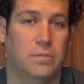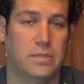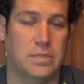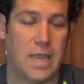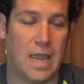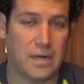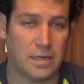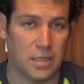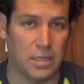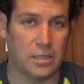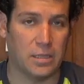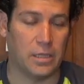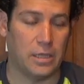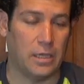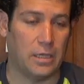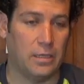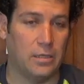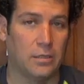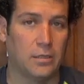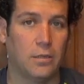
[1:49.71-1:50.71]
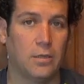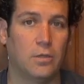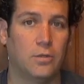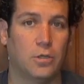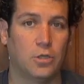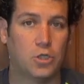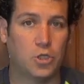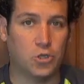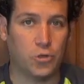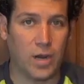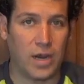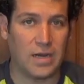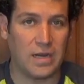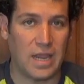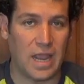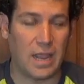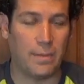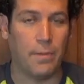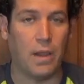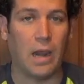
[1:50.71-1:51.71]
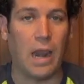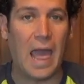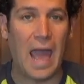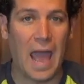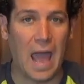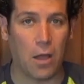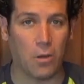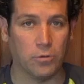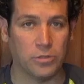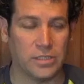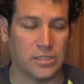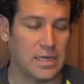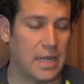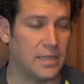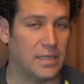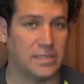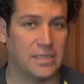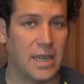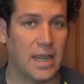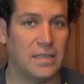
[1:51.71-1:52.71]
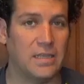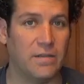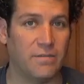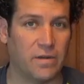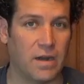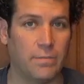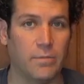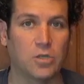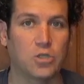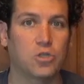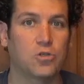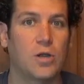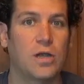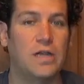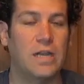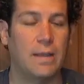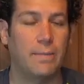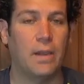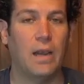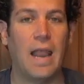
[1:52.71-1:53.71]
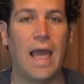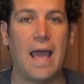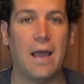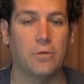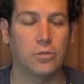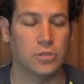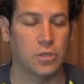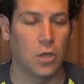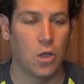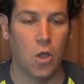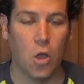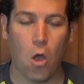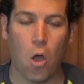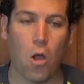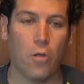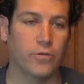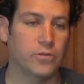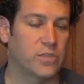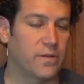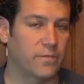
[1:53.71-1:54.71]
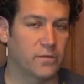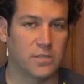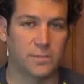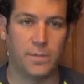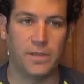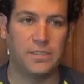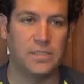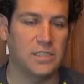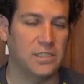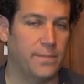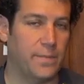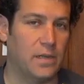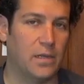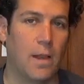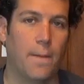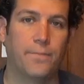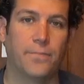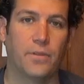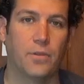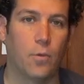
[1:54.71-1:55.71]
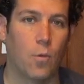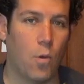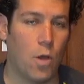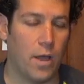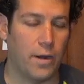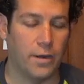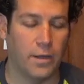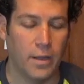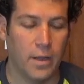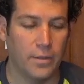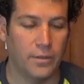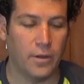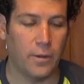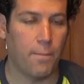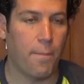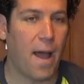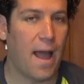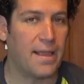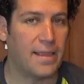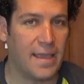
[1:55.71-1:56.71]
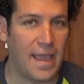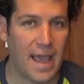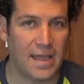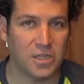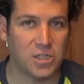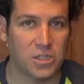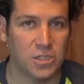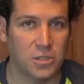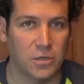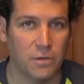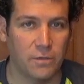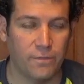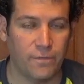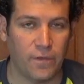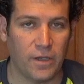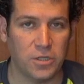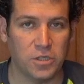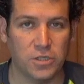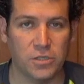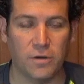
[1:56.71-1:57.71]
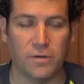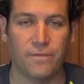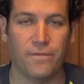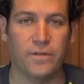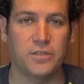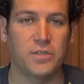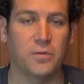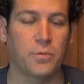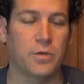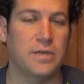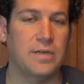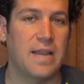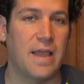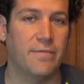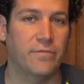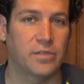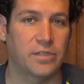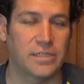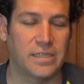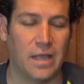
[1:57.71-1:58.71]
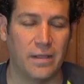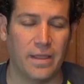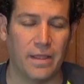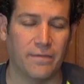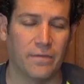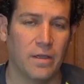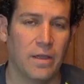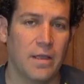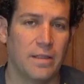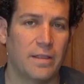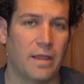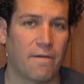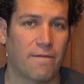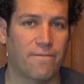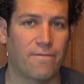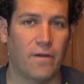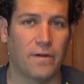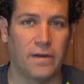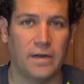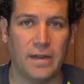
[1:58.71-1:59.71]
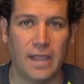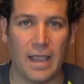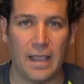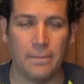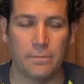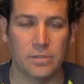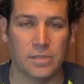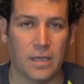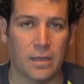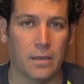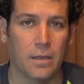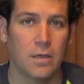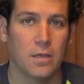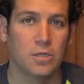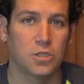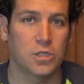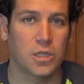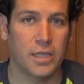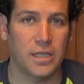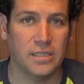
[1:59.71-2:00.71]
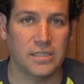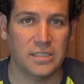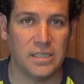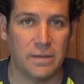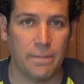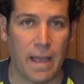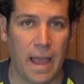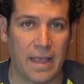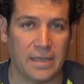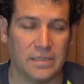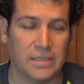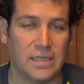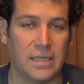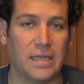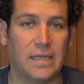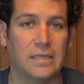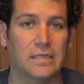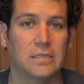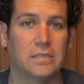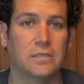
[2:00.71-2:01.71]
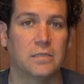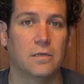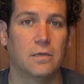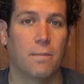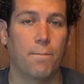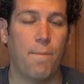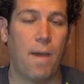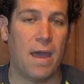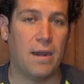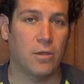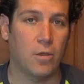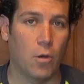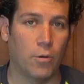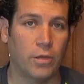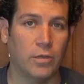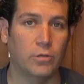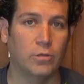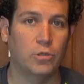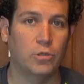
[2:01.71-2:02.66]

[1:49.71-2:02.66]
technically the trade name allows, it's not the scientific name, the trade name allows all those different species to be lumped into one. They're bycatch fish, they're fish that would never sell. They have funny names, like Chilean sea bass is Patagonian